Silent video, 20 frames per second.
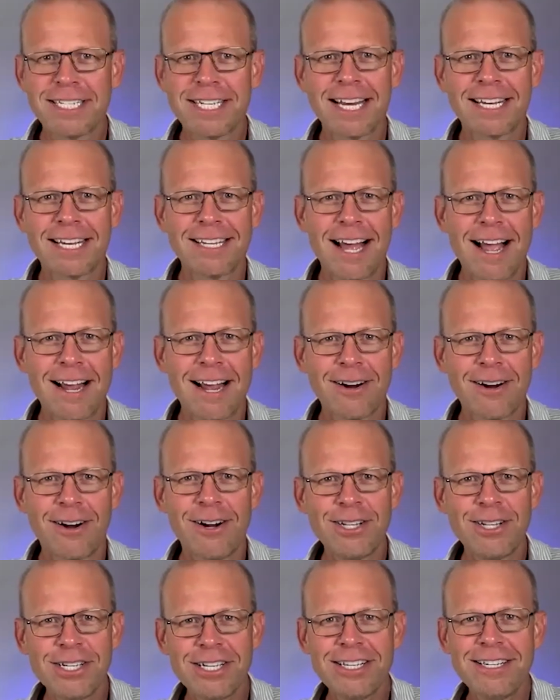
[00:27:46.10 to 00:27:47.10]
on TikTok,
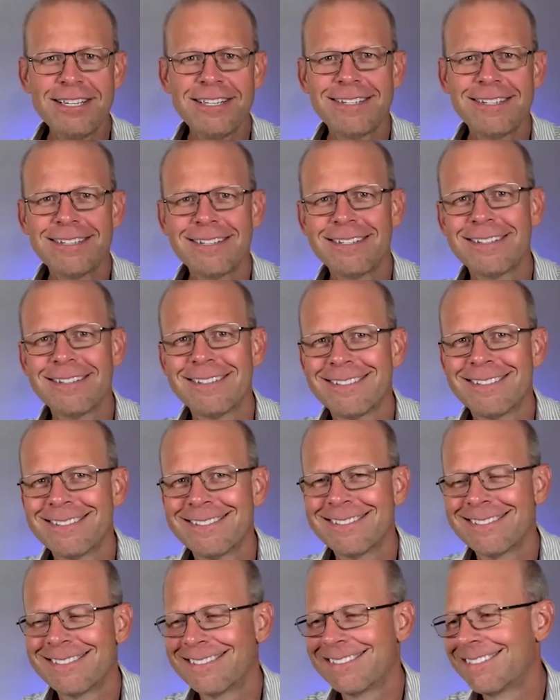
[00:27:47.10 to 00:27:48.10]
aren't you?
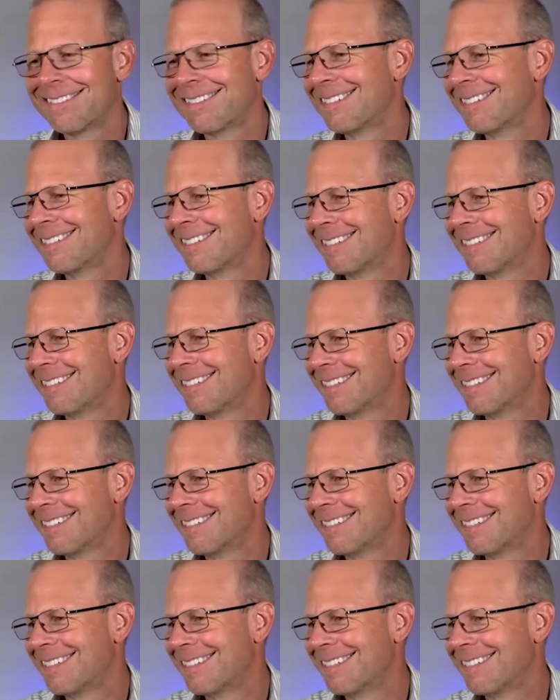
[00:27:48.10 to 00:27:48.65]
Of